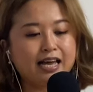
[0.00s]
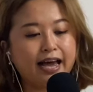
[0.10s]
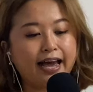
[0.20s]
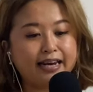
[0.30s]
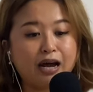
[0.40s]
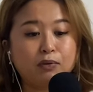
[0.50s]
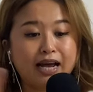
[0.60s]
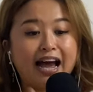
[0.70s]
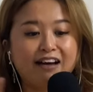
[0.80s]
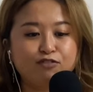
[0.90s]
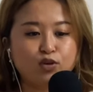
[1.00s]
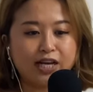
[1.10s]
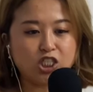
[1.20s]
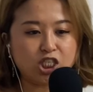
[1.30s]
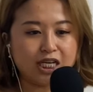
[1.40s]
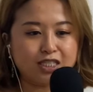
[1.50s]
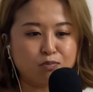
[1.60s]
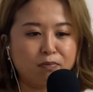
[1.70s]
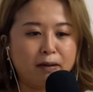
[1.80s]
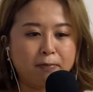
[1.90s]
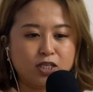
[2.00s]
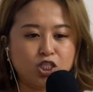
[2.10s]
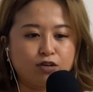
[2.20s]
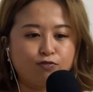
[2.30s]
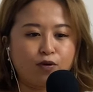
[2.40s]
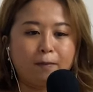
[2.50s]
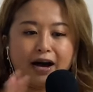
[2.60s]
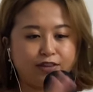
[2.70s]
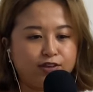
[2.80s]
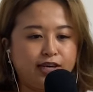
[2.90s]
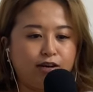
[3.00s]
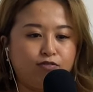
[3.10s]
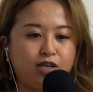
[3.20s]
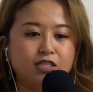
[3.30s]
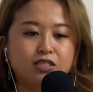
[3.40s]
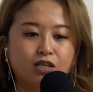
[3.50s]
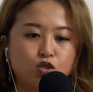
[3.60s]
And I would have to adjust my budget from other areas